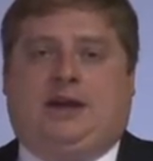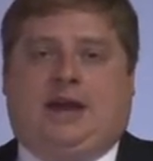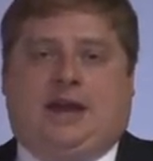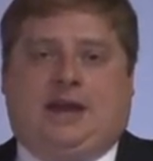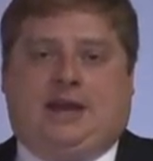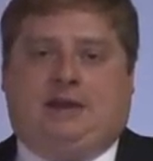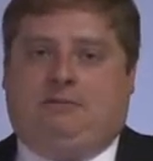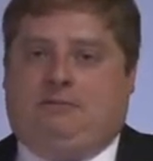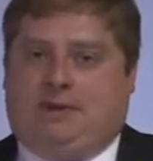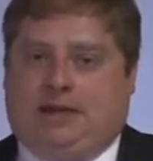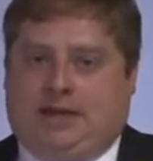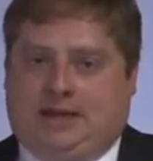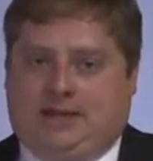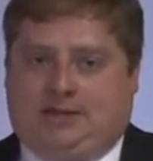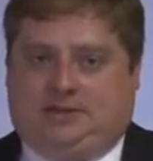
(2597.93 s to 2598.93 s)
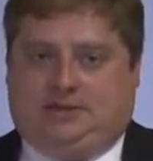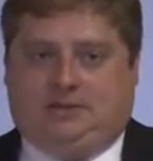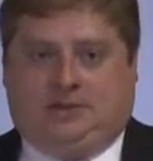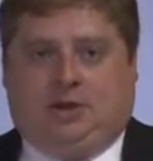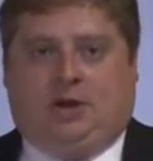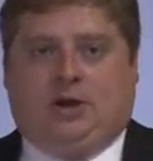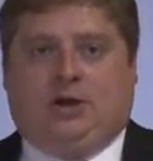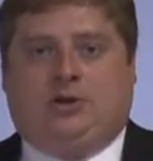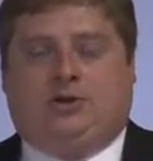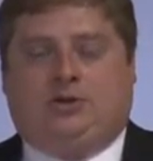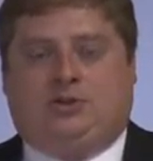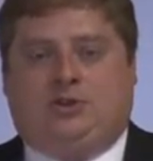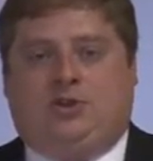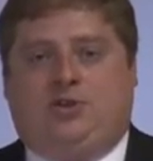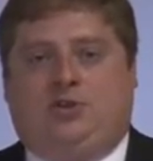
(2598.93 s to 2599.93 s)
And his lawyer
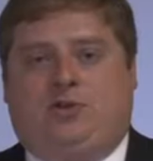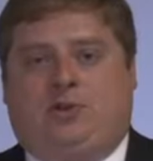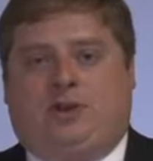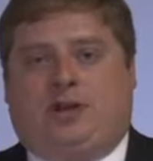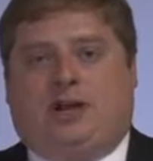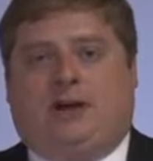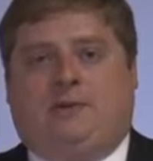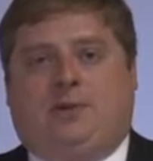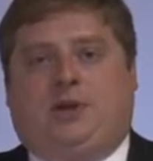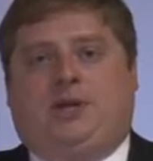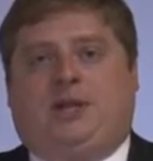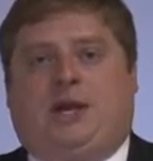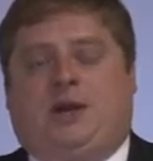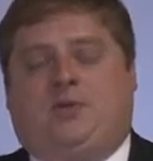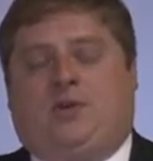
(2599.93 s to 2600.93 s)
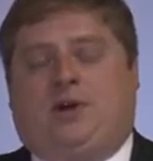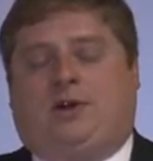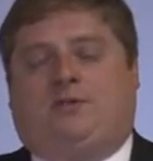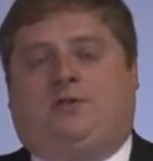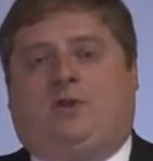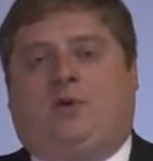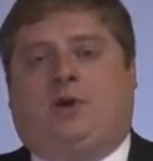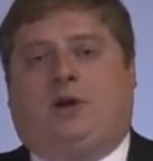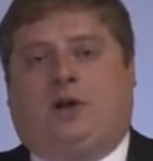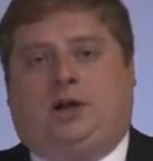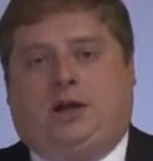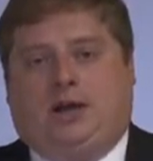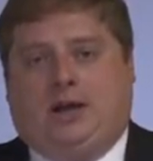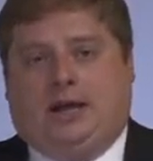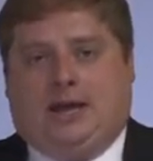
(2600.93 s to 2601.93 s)
sued the company that he worked
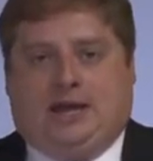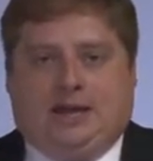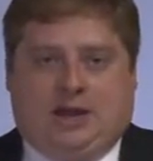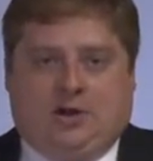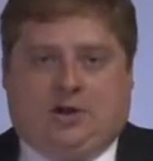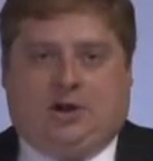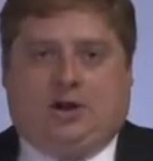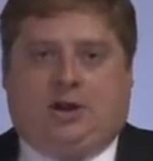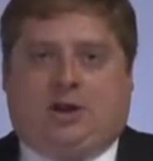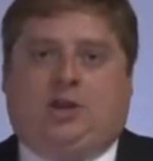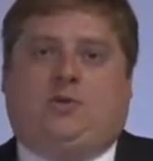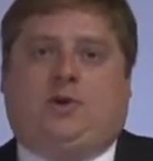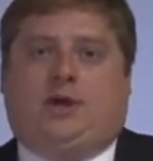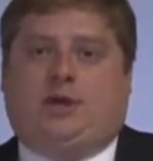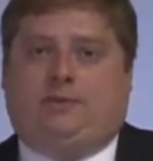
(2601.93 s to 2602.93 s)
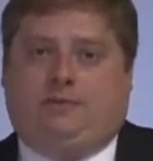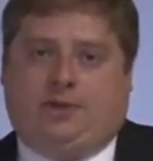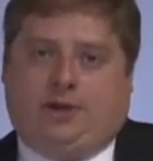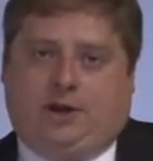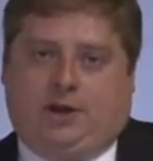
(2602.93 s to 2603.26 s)
for, and they were arguing,